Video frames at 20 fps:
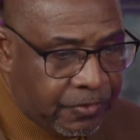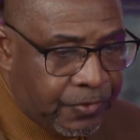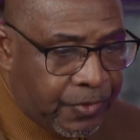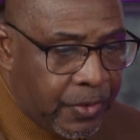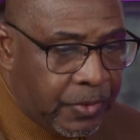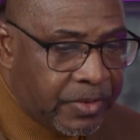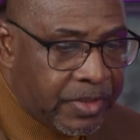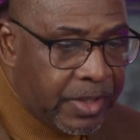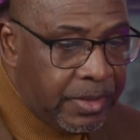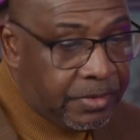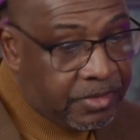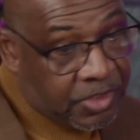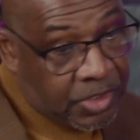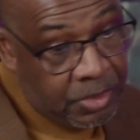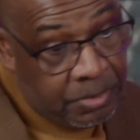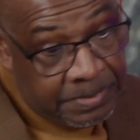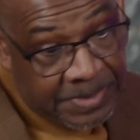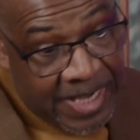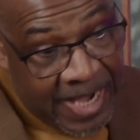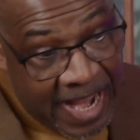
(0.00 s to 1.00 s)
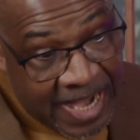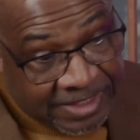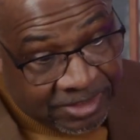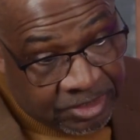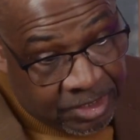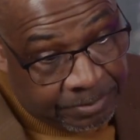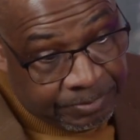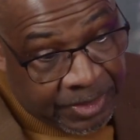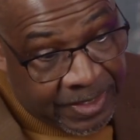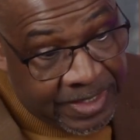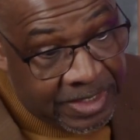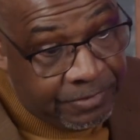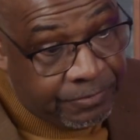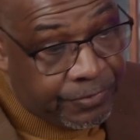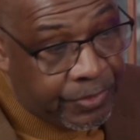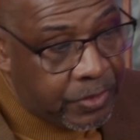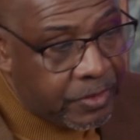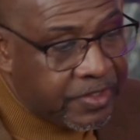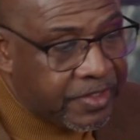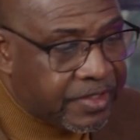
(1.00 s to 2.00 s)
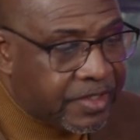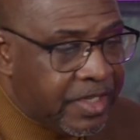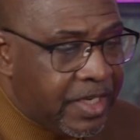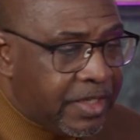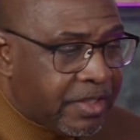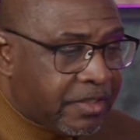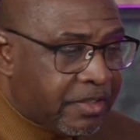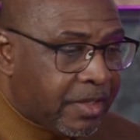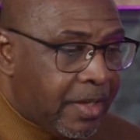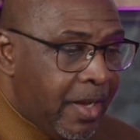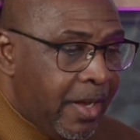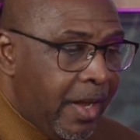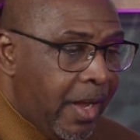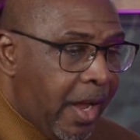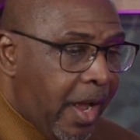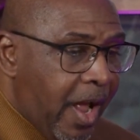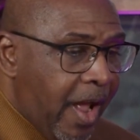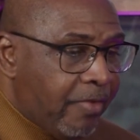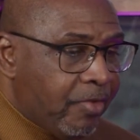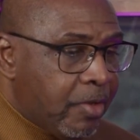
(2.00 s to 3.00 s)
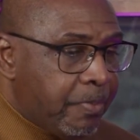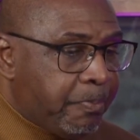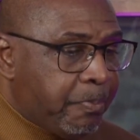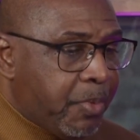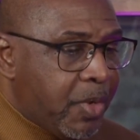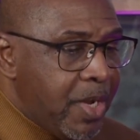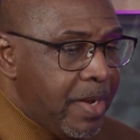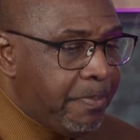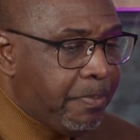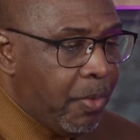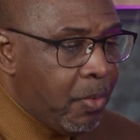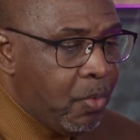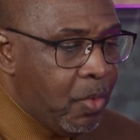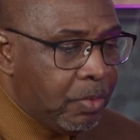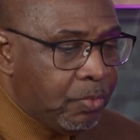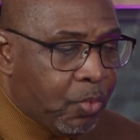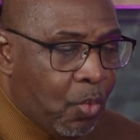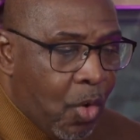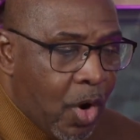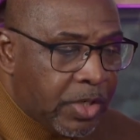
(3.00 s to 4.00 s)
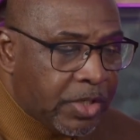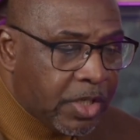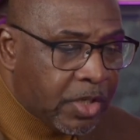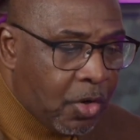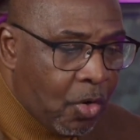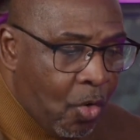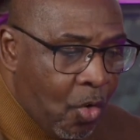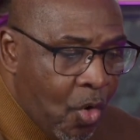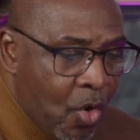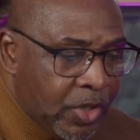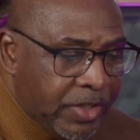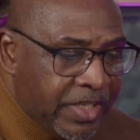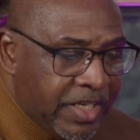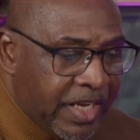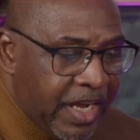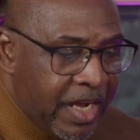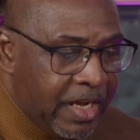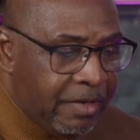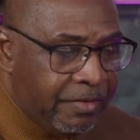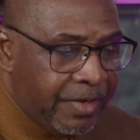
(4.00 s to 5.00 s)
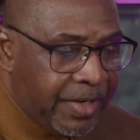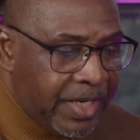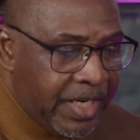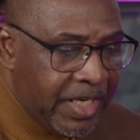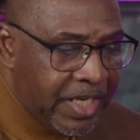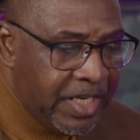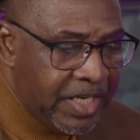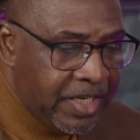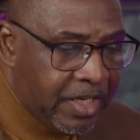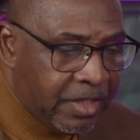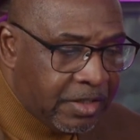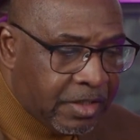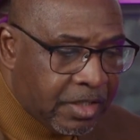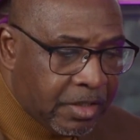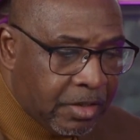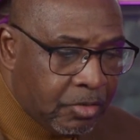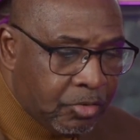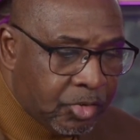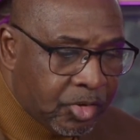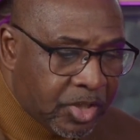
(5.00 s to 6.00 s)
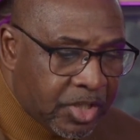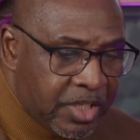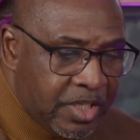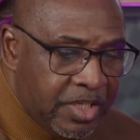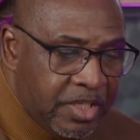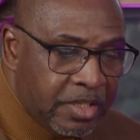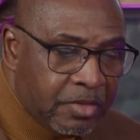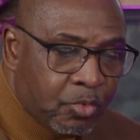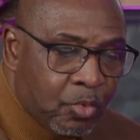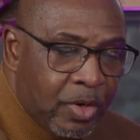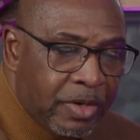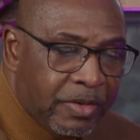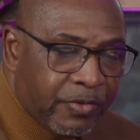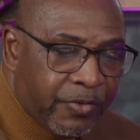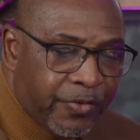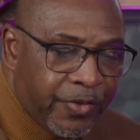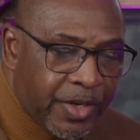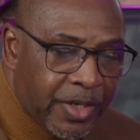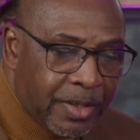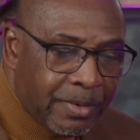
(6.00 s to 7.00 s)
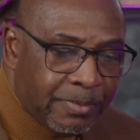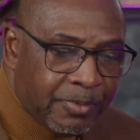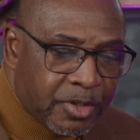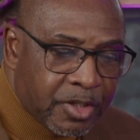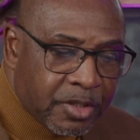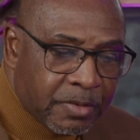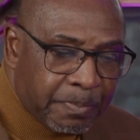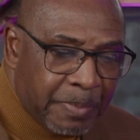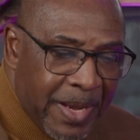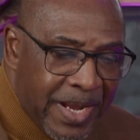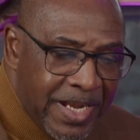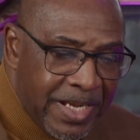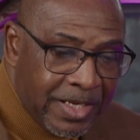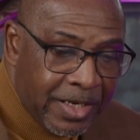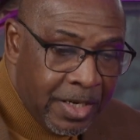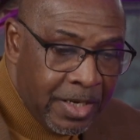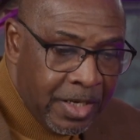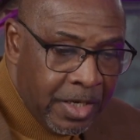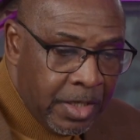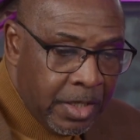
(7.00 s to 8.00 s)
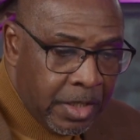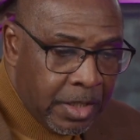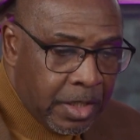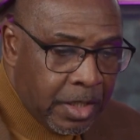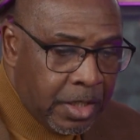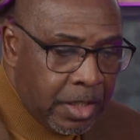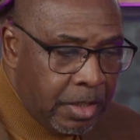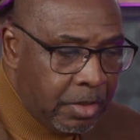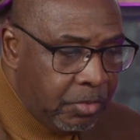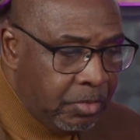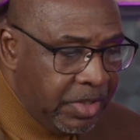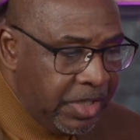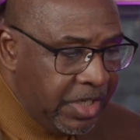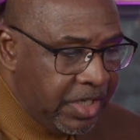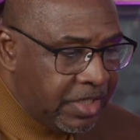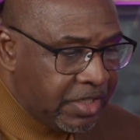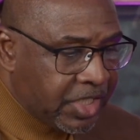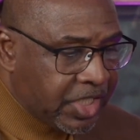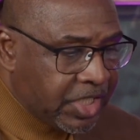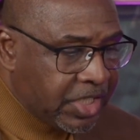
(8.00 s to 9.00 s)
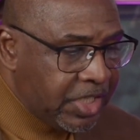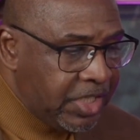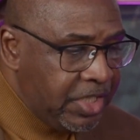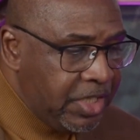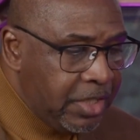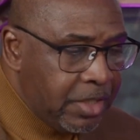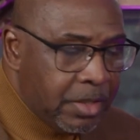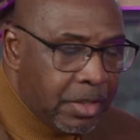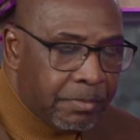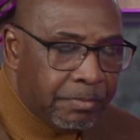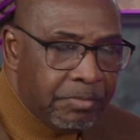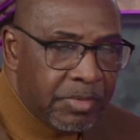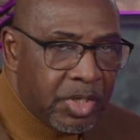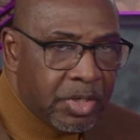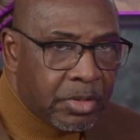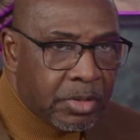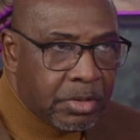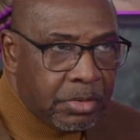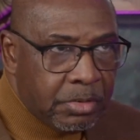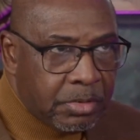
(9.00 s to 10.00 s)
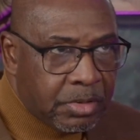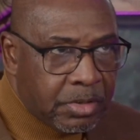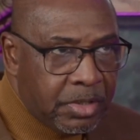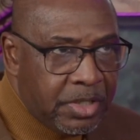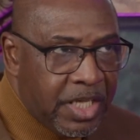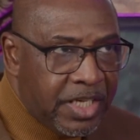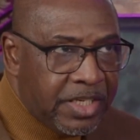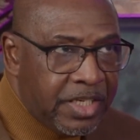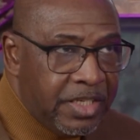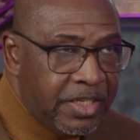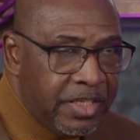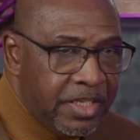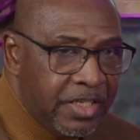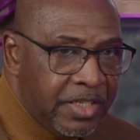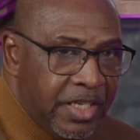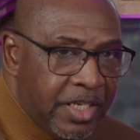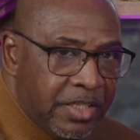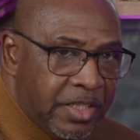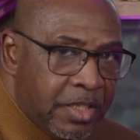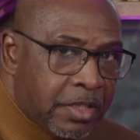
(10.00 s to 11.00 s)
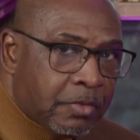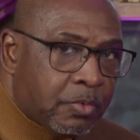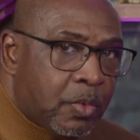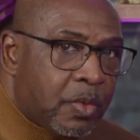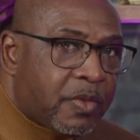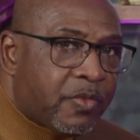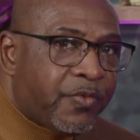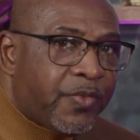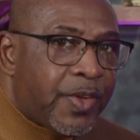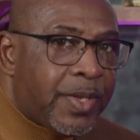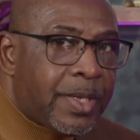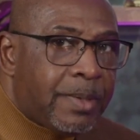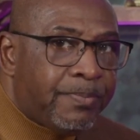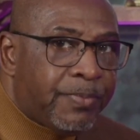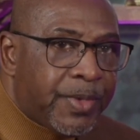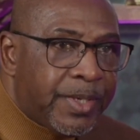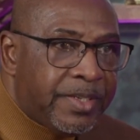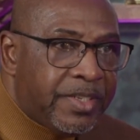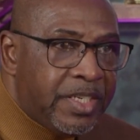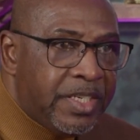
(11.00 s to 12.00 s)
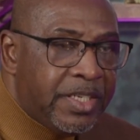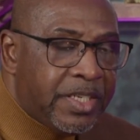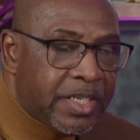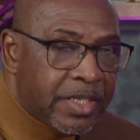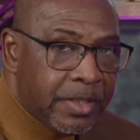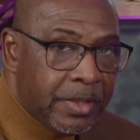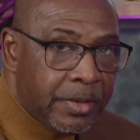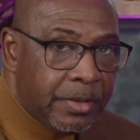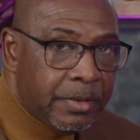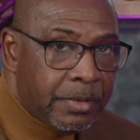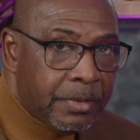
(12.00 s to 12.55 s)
verse, excuse me, Acts chapter 8, verse 6, and the people with one accord gave heed unto those things which Philip spake, hearing and seeing the miracles that he did. Now, this was Philip the deacon.